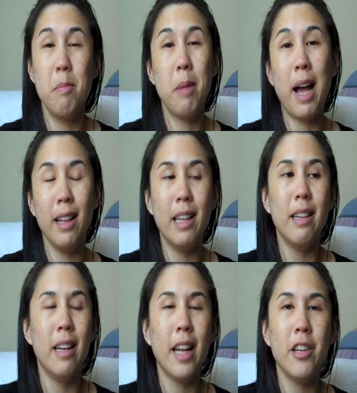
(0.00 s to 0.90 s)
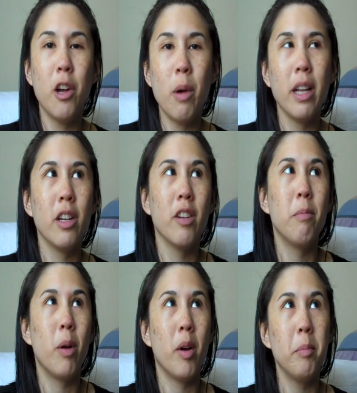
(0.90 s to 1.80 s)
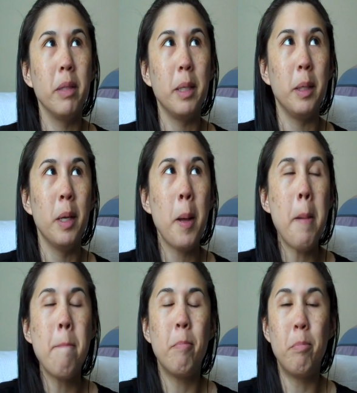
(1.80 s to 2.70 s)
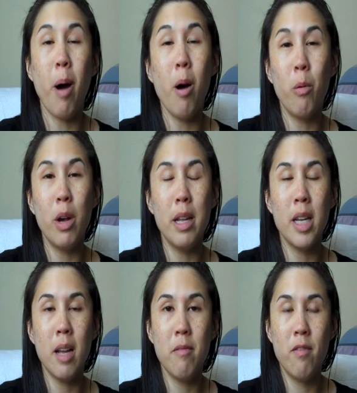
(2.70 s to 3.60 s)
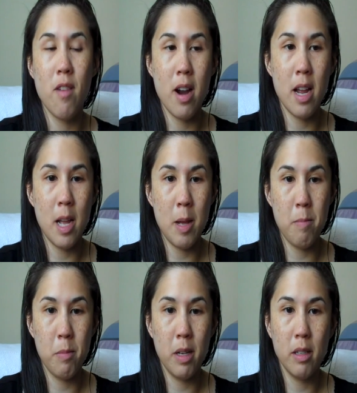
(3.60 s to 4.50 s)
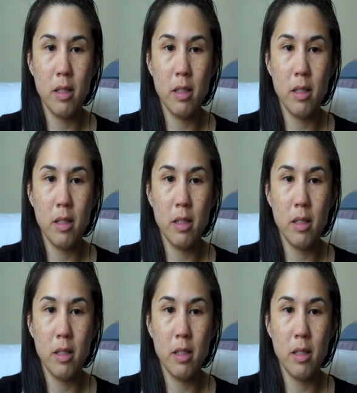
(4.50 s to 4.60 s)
palette, and I know I could have probably bought one from